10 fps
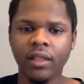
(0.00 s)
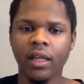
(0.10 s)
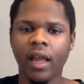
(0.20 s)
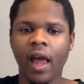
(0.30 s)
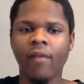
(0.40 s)
And
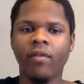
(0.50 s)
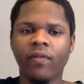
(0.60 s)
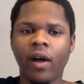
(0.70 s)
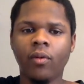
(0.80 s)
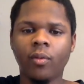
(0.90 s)
they haven't
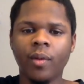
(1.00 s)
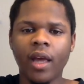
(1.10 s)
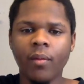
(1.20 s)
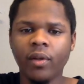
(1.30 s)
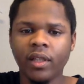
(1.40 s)
found him
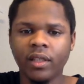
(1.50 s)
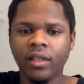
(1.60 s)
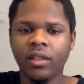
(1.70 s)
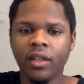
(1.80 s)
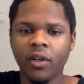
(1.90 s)
yet, but this is
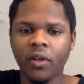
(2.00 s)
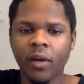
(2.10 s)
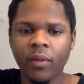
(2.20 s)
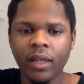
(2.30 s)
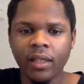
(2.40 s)
a year that
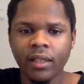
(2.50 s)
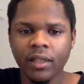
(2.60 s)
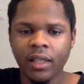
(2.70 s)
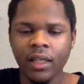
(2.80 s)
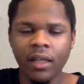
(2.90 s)
we get to
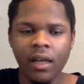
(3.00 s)
see